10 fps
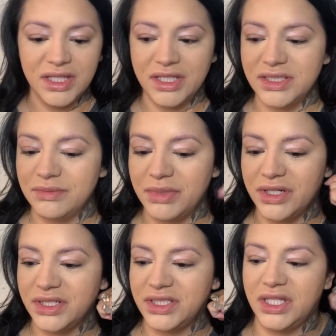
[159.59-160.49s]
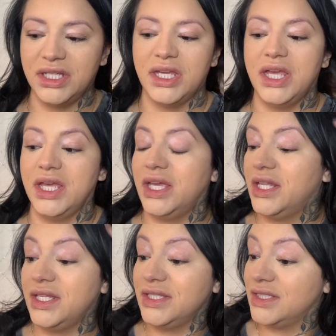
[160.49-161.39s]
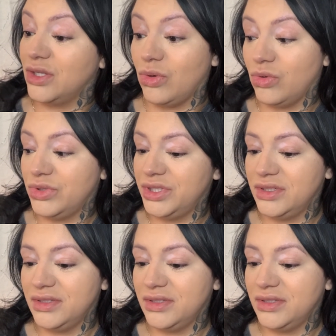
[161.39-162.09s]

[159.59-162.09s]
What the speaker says: It's embarrassing. It isn't old.